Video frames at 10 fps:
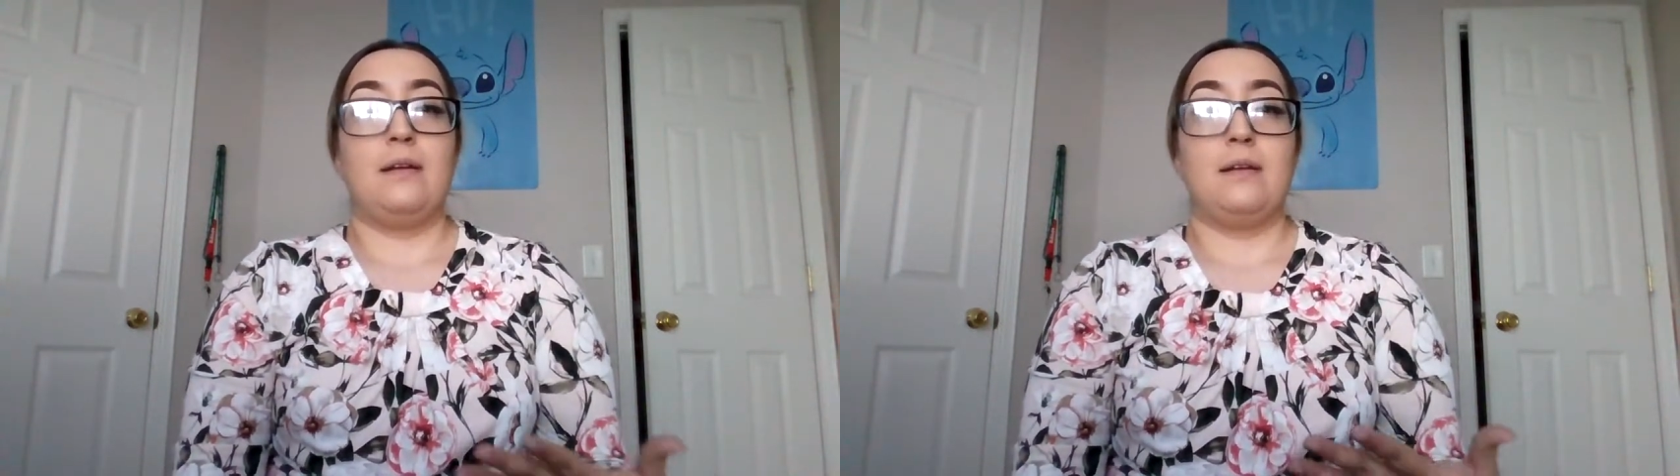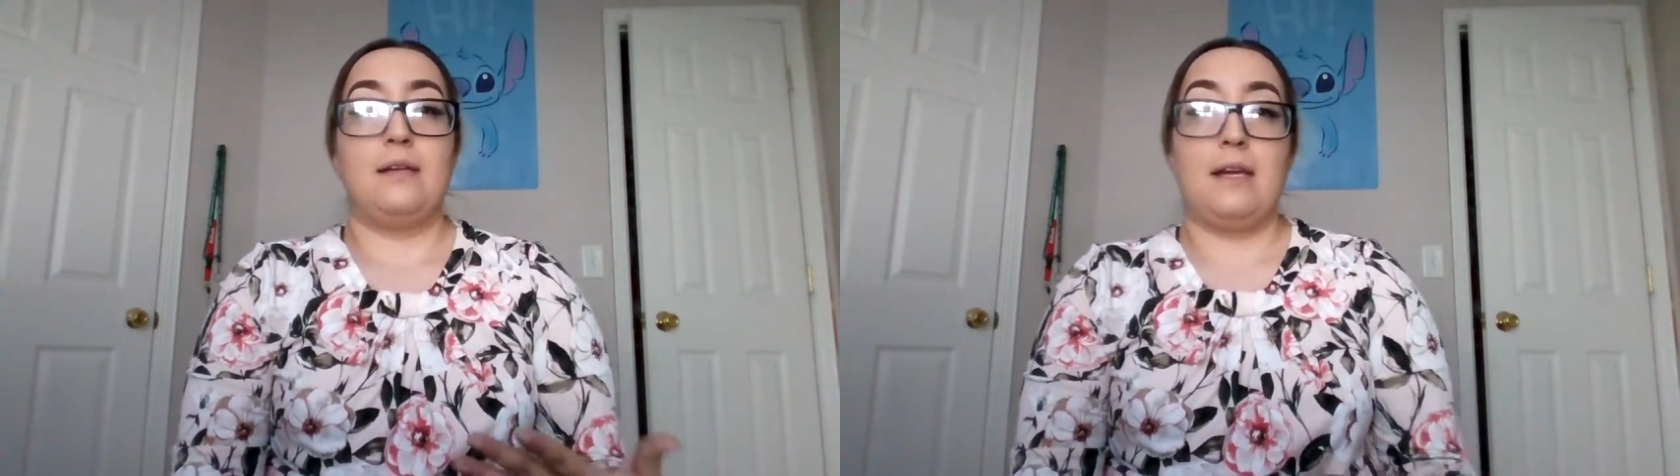
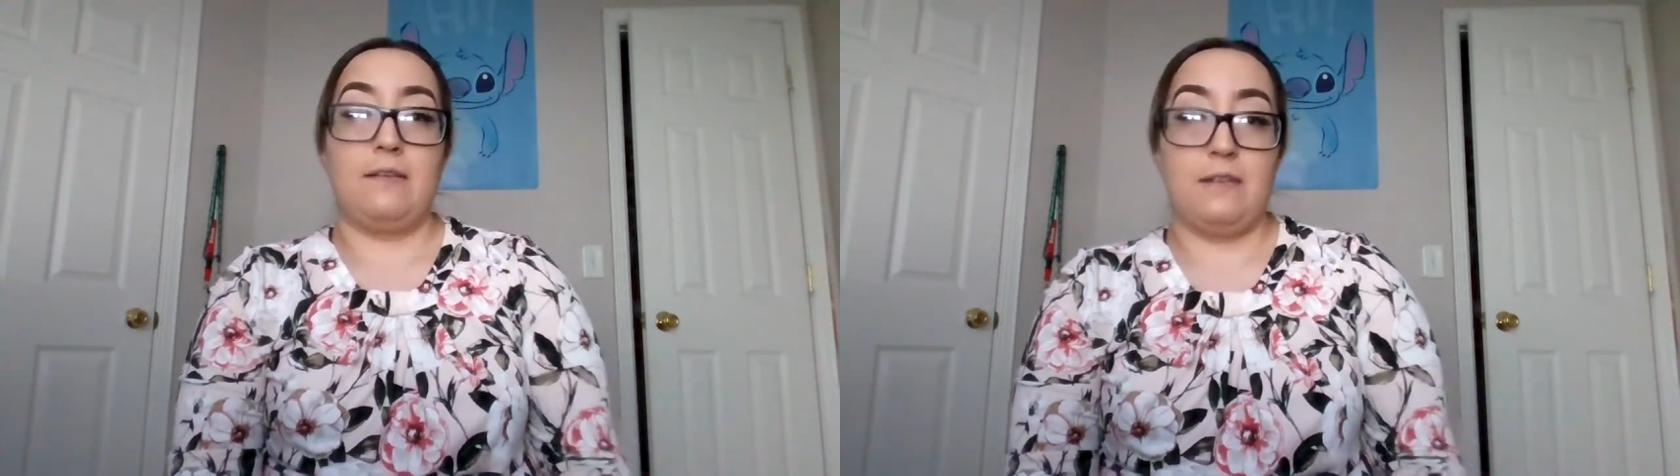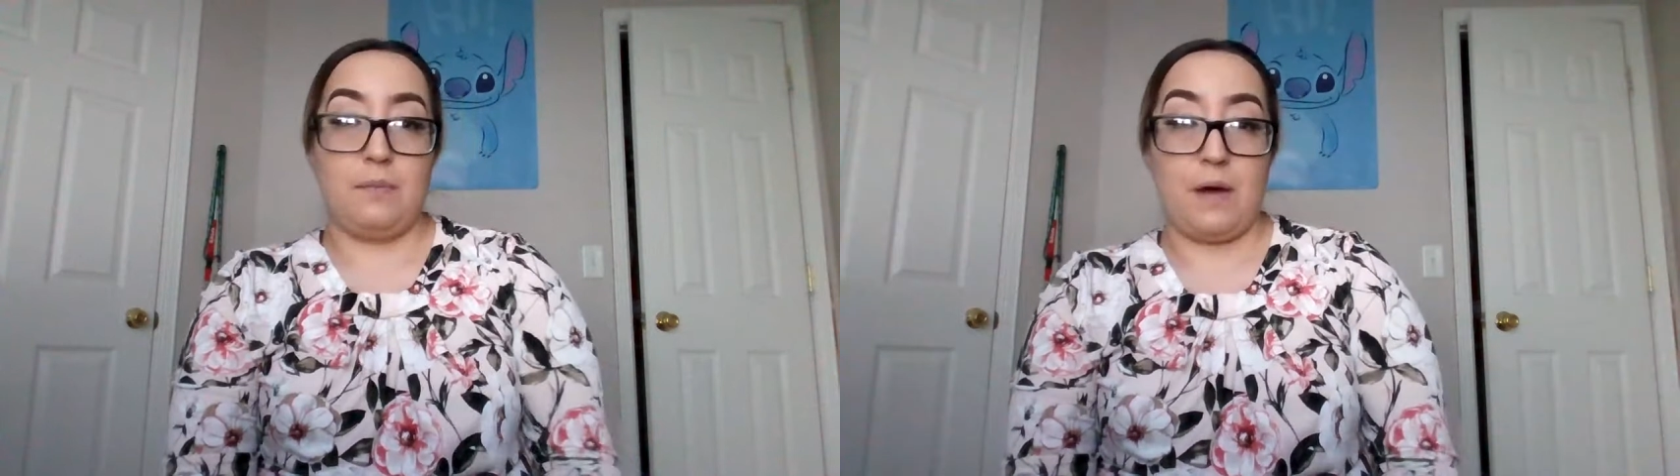give
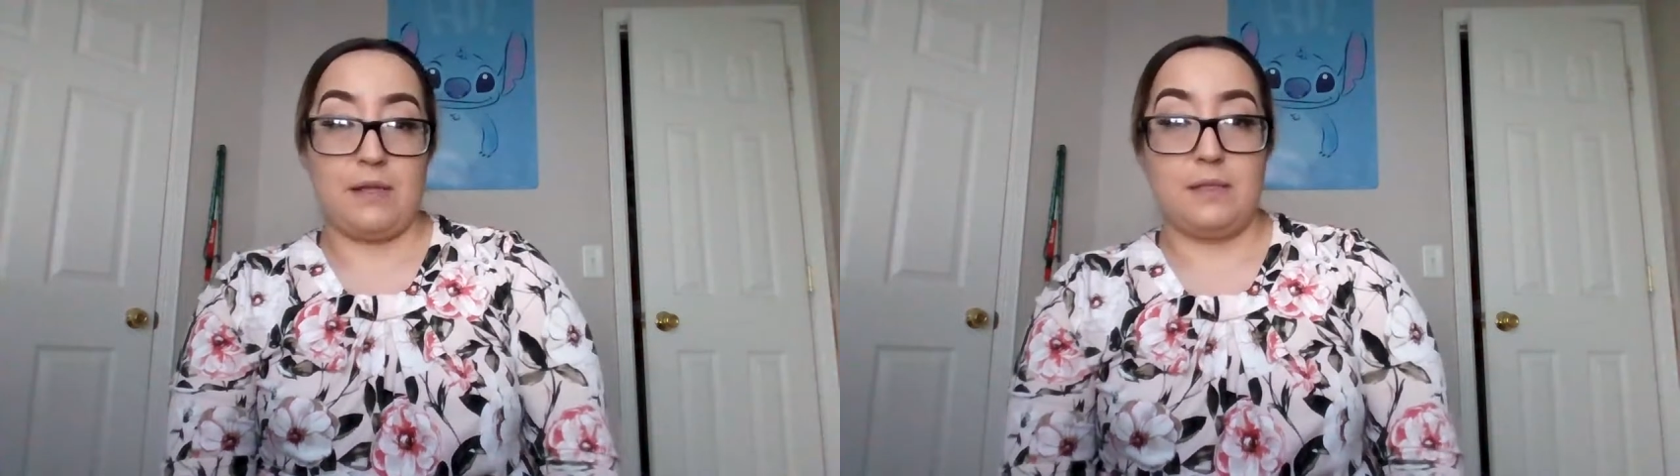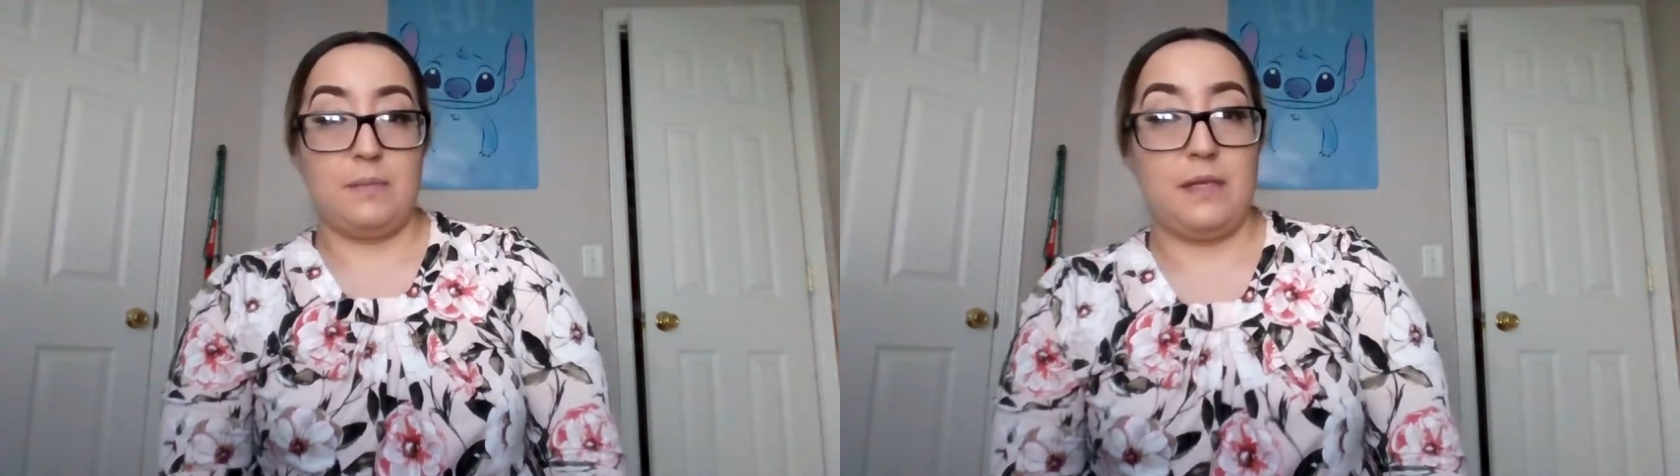the
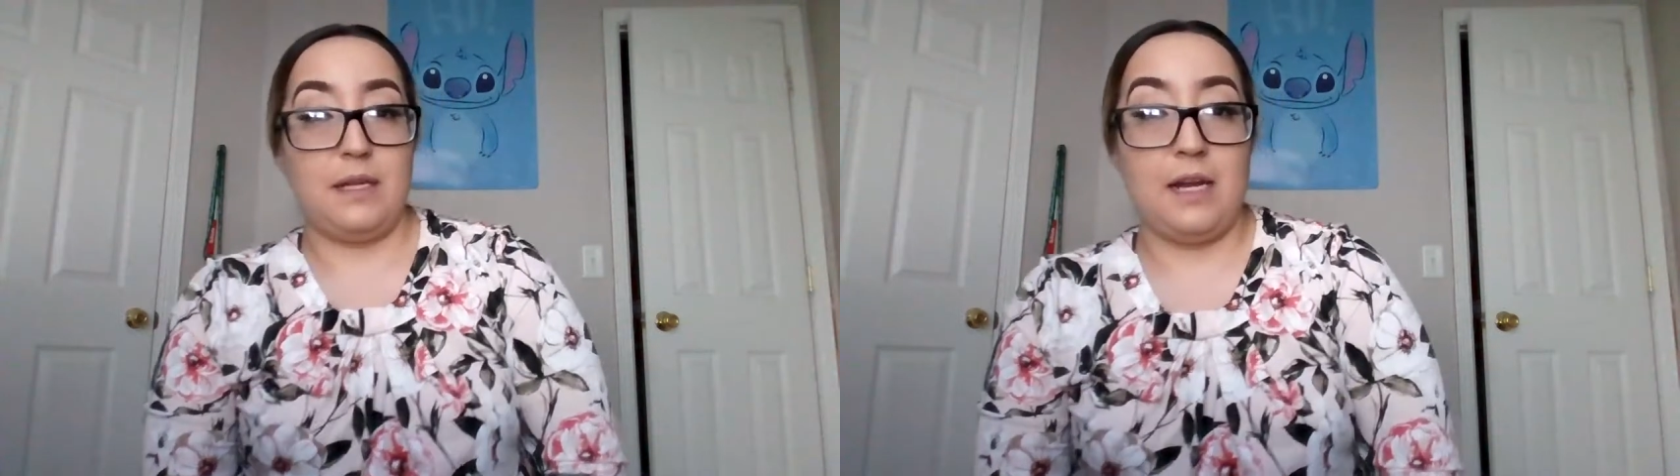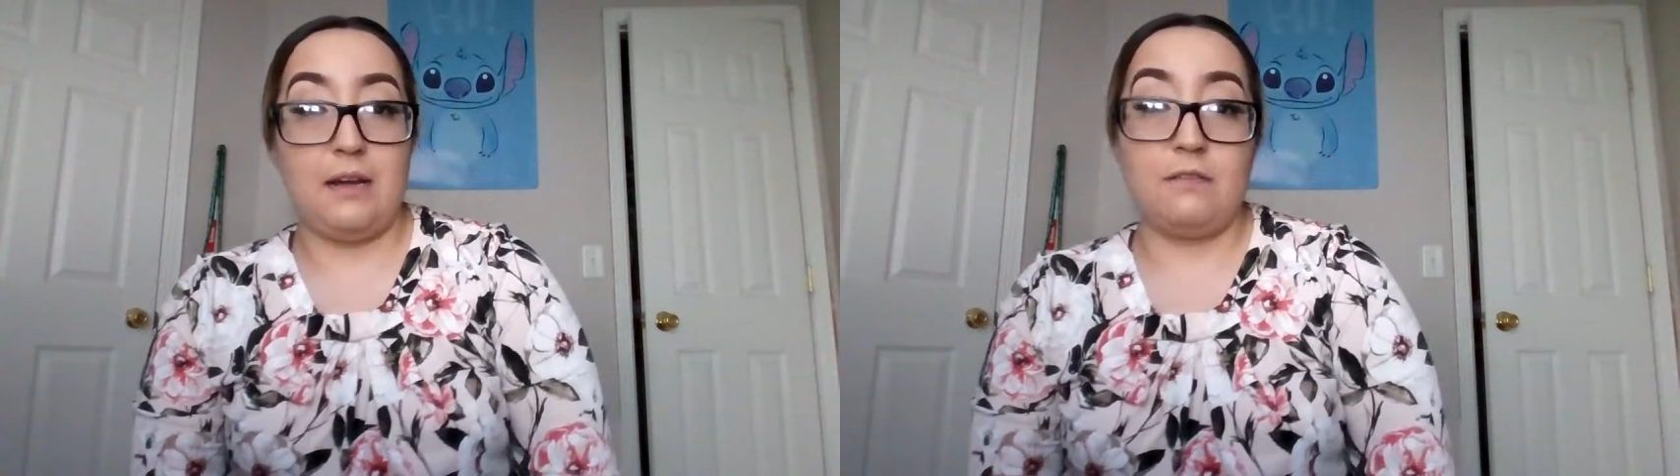
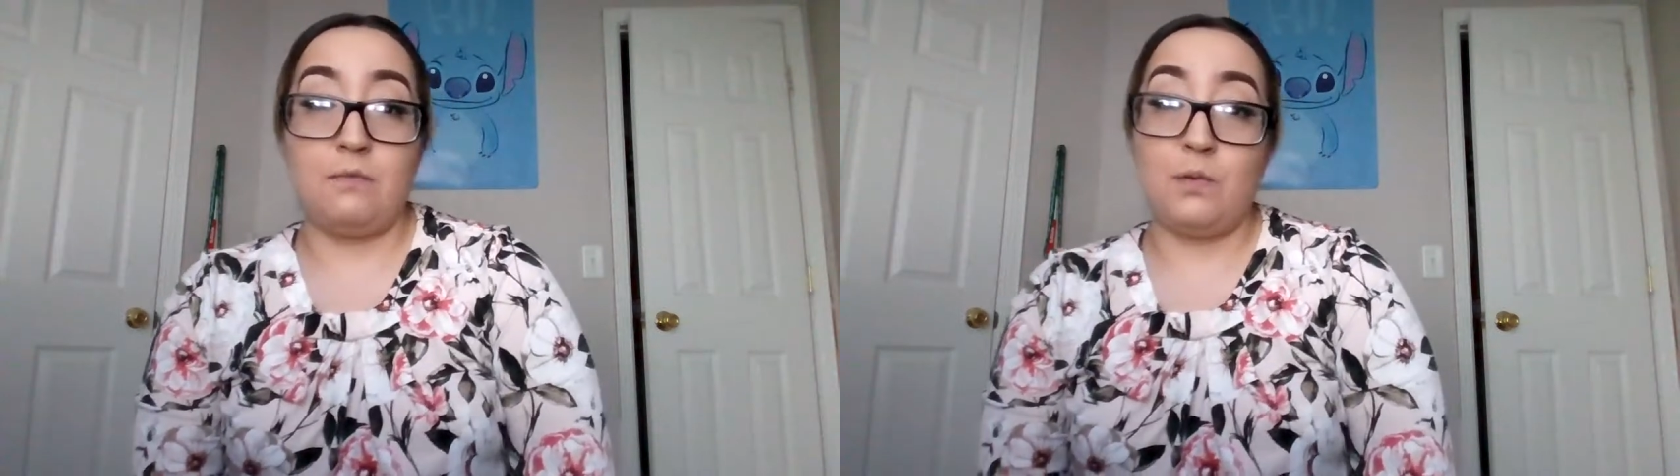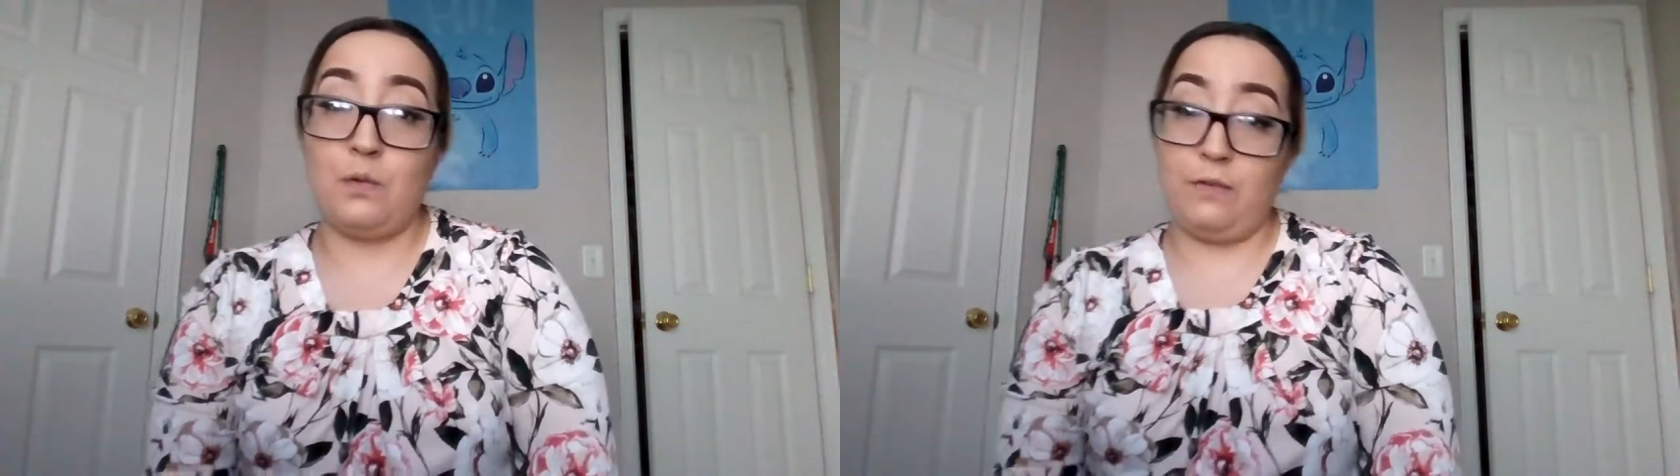possibility of
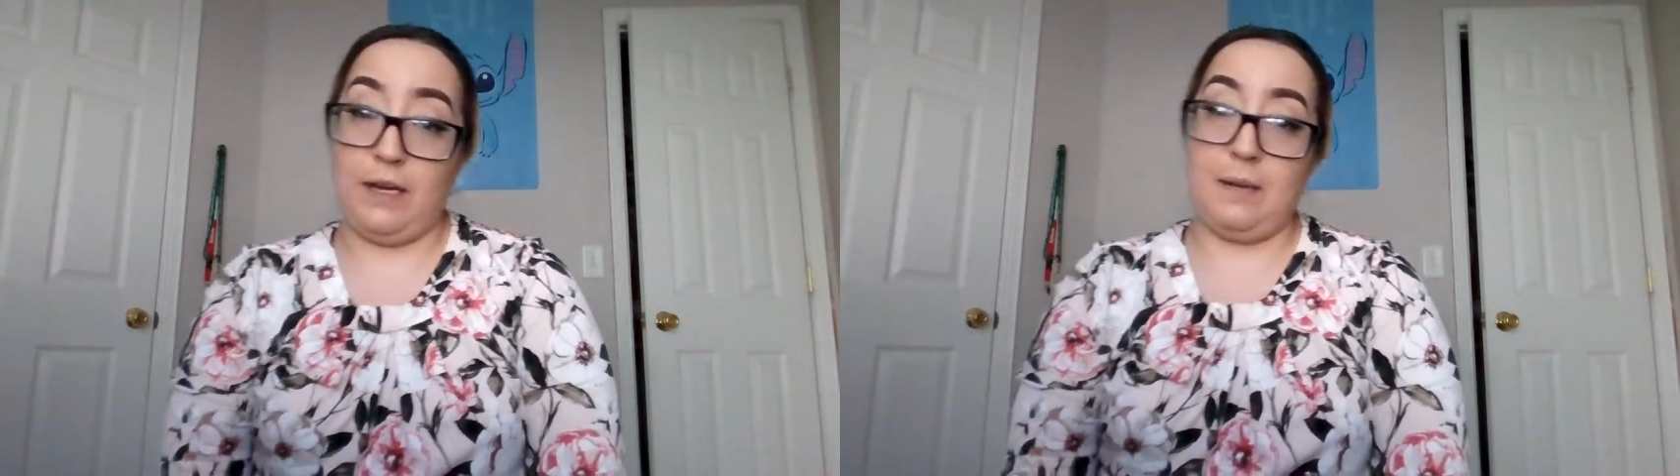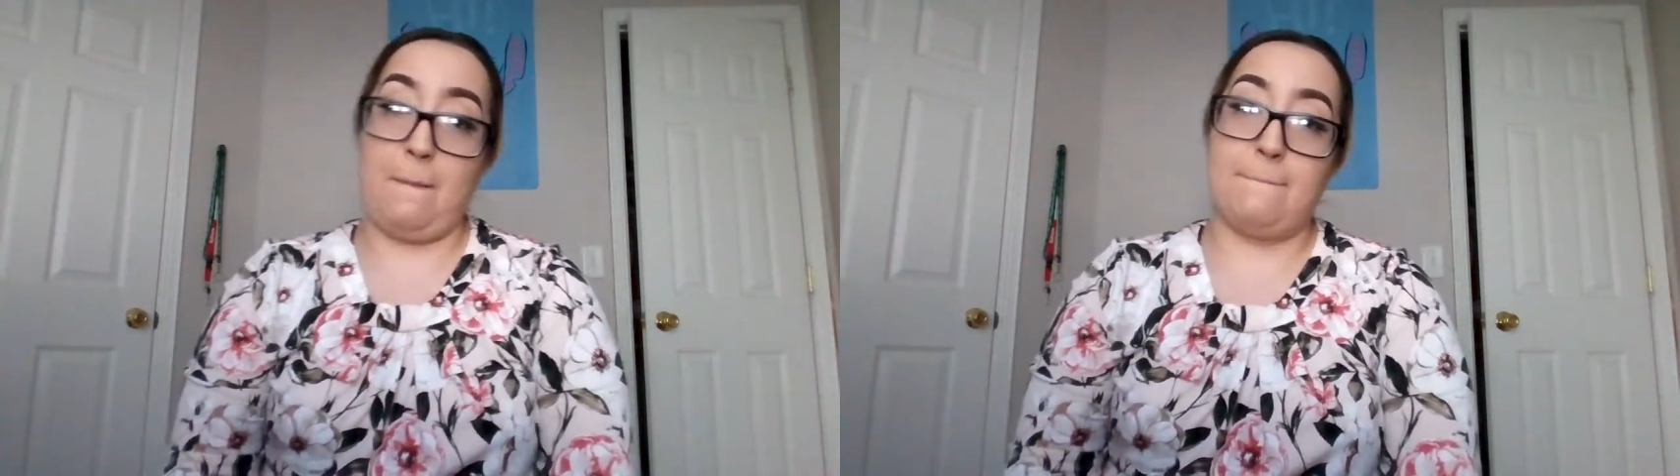
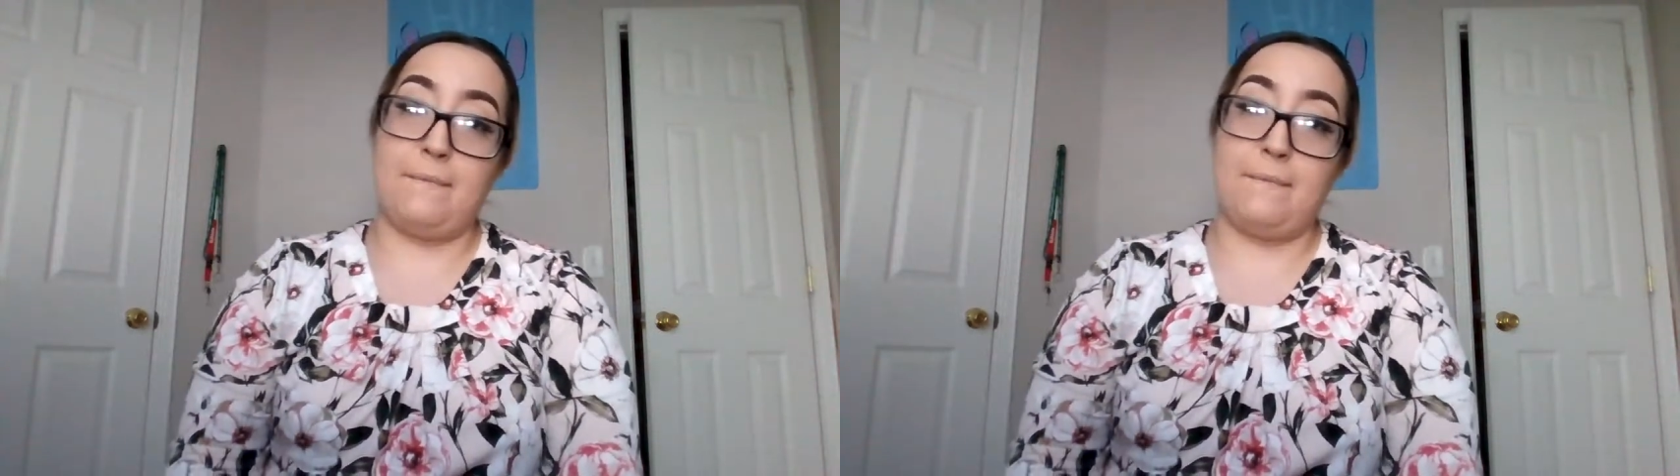moving,